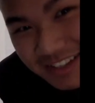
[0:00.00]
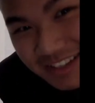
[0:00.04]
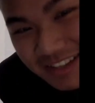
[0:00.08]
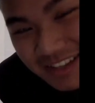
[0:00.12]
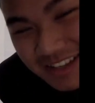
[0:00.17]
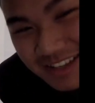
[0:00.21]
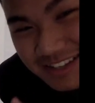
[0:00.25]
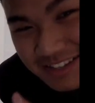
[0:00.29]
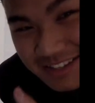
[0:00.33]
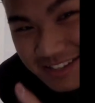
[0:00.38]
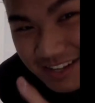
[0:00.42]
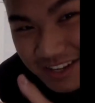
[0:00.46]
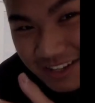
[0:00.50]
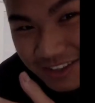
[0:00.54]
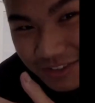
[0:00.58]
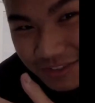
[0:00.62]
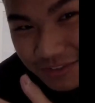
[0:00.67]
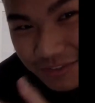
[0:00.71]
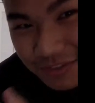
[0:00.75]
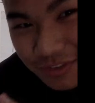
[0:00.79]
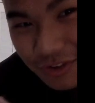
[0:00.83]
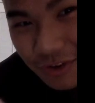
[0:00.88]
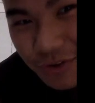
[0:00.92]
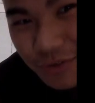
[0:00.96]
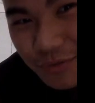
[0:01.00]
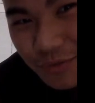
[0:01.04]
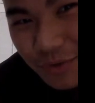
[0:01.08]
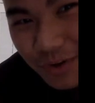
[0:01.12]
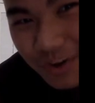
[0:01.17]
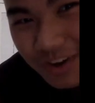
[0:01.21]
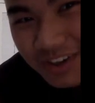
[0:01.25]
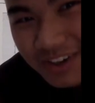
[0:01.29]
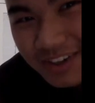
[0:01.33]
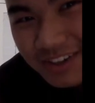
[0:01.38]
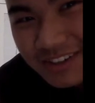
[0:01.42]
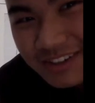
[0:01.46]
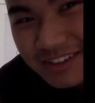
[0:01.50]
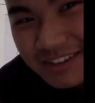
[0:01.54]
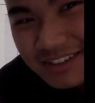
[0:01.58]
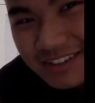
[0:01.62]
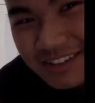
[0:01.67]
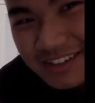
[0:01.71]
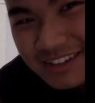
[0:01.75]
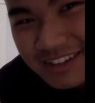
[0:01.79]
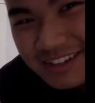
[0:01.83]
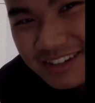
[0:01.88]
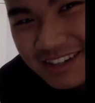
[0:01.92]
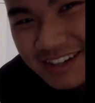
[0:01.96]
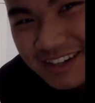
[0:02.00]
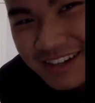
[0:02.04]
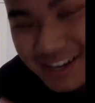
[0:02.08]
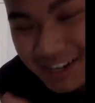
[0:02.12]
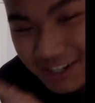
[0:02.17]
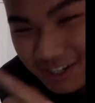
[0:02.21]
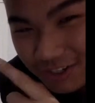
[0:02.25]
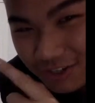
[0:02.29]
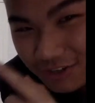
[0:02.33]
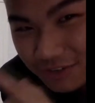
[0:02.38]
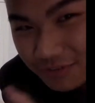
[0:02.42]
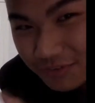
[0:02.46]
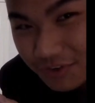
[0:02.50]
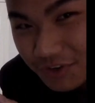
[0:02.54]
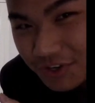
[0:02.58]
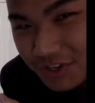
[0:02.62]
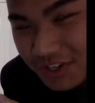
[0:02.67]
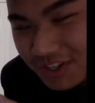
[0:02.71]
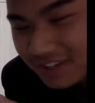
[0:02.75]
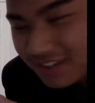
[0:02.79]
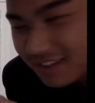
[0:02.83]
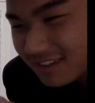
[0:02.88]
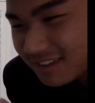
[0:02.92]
is take the flow of water and convert it